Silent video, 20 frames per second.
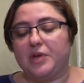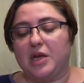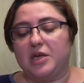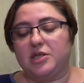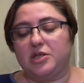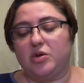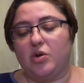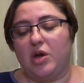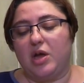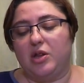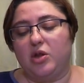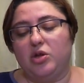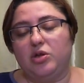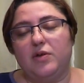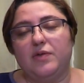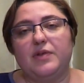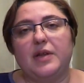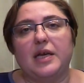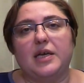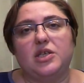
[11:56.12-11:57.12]
So a lot
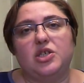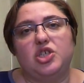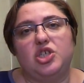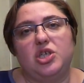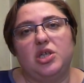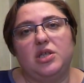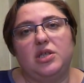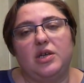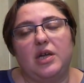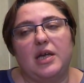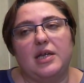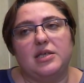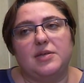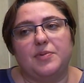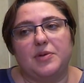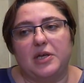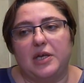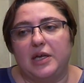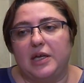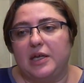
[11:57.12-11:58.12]
of like children,
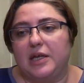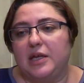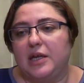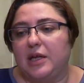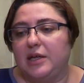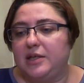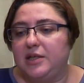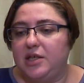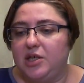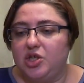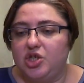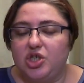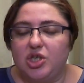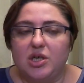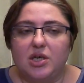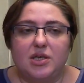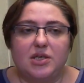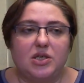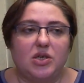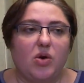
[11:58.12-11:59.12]

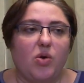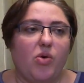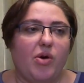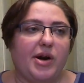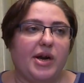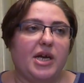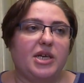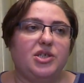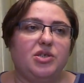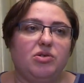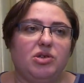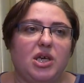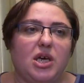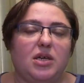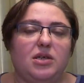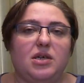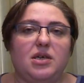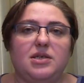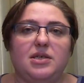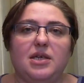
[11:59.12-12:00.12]
teachers or
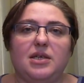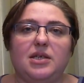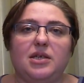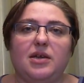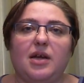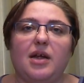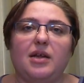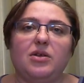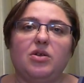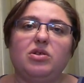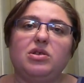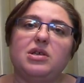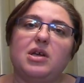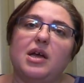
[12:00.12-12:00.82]
educators that are not